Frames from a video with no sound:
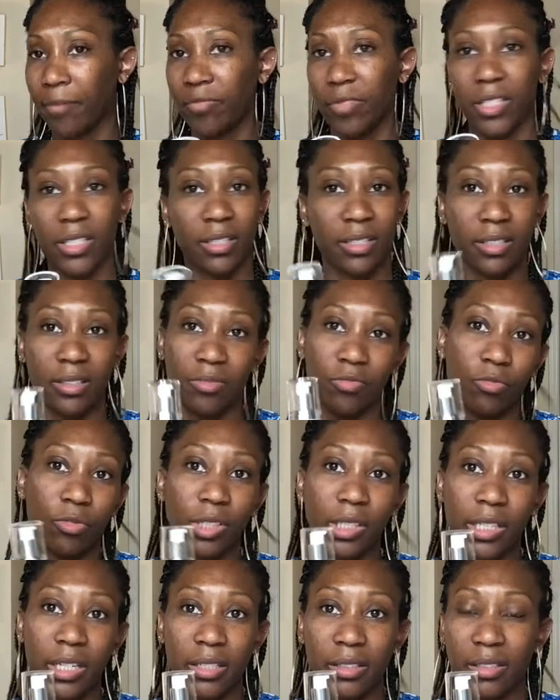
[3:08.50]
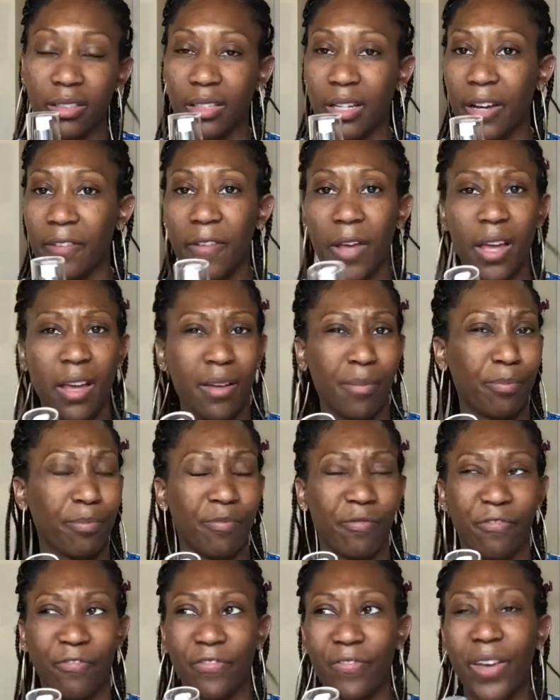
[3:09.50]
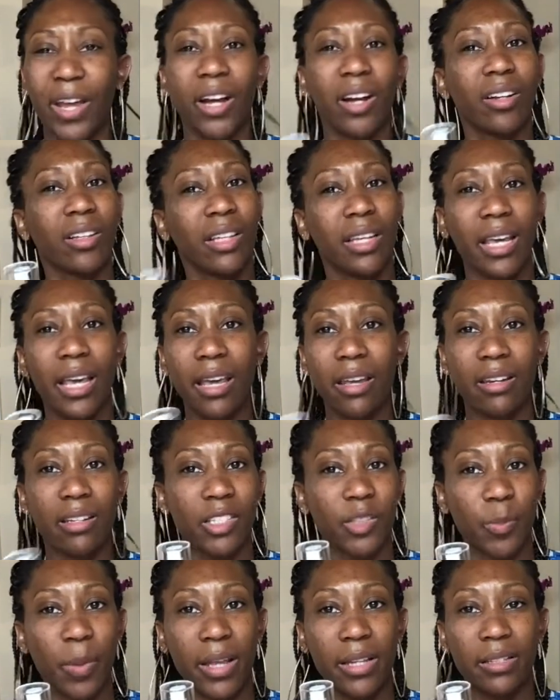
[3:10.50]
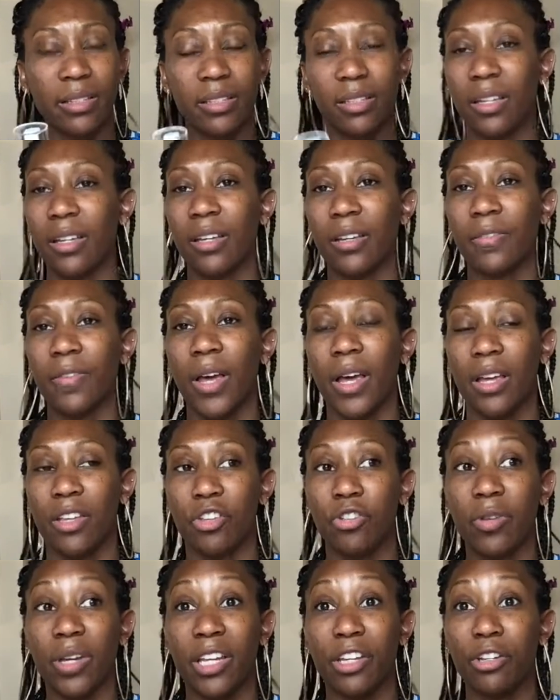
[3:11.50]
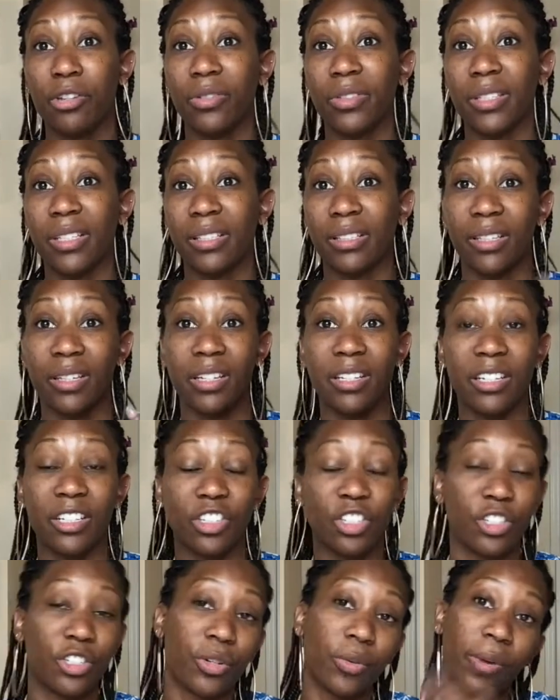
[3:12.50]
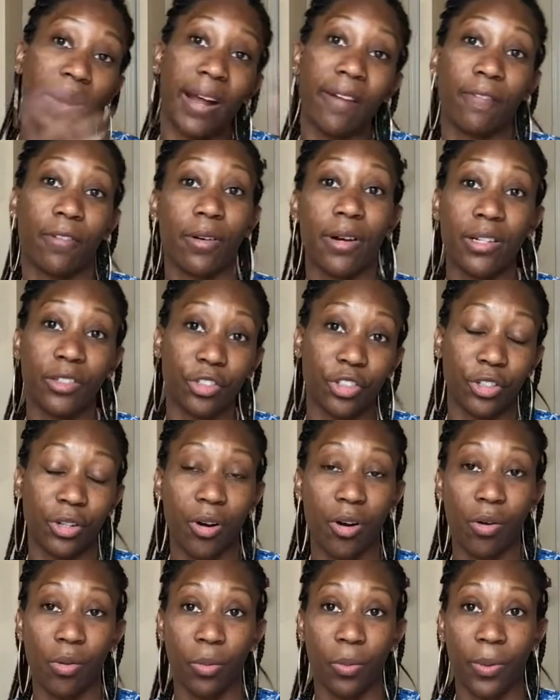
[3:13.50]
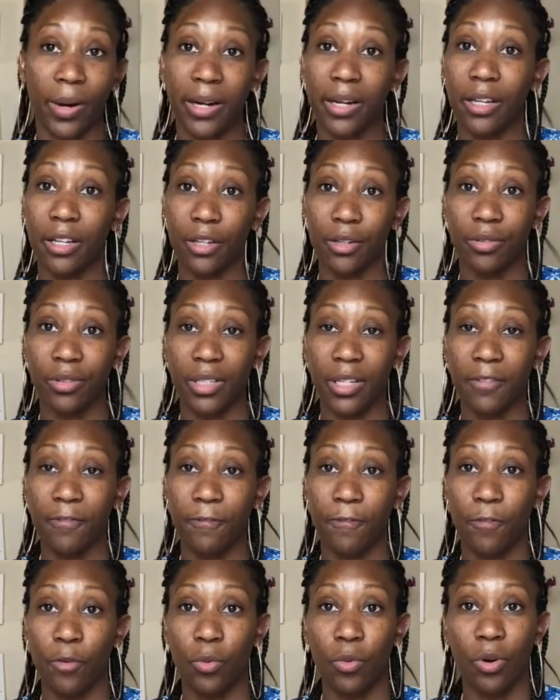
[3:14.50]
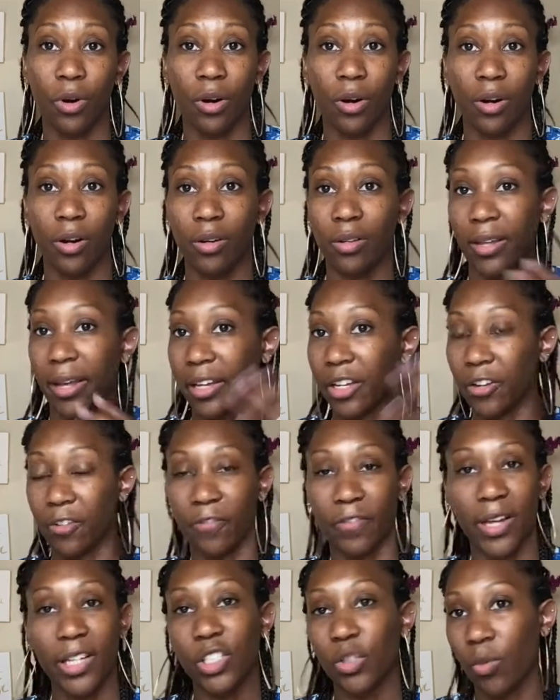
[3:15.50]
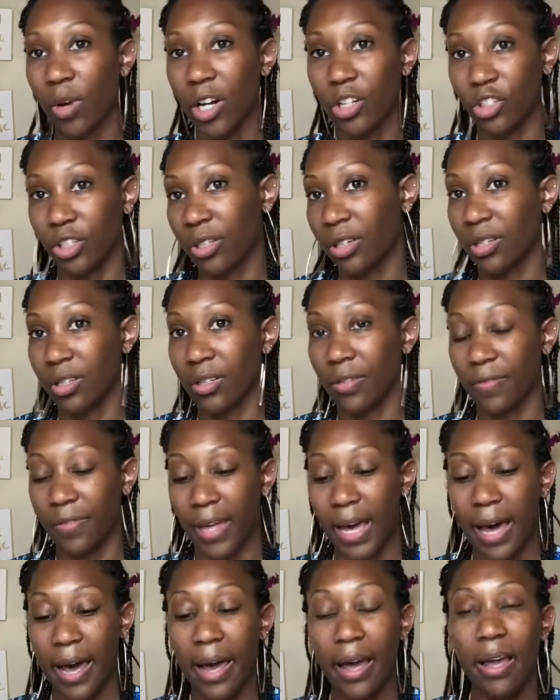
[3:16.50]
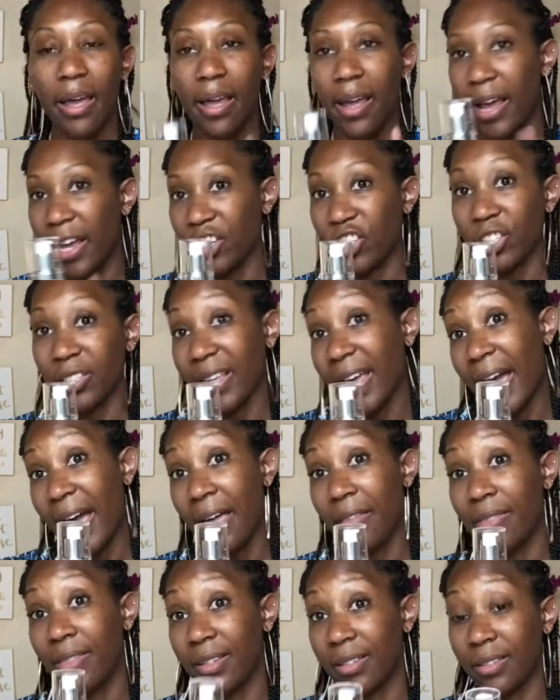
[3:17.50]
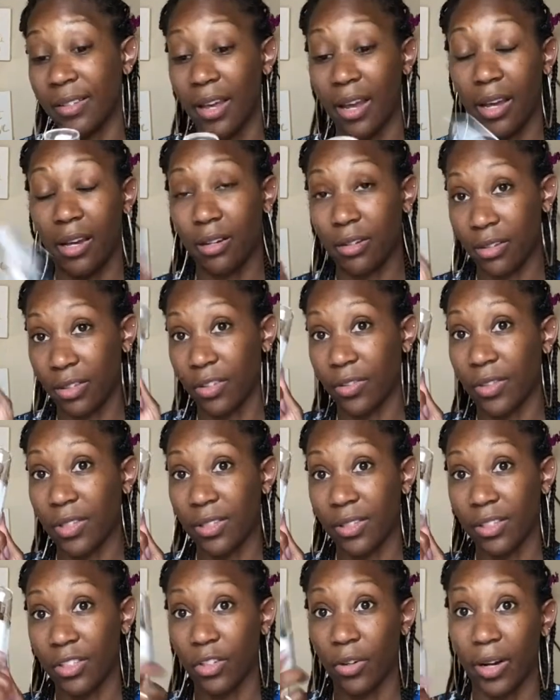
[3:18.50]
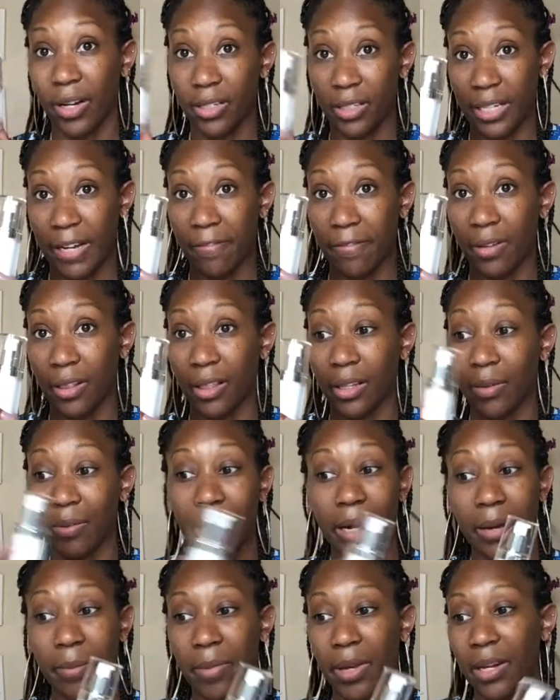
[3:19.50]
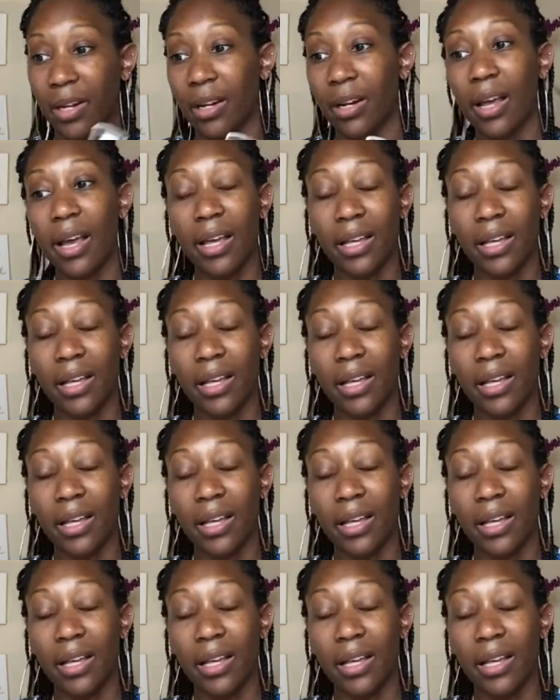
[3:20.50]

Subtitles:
This is really good stuff, fairly inexpensive. You can use this in addition to whatever else you're already using for like your face wash and all of that, and just add this in. So this is great. Definitely recommend it.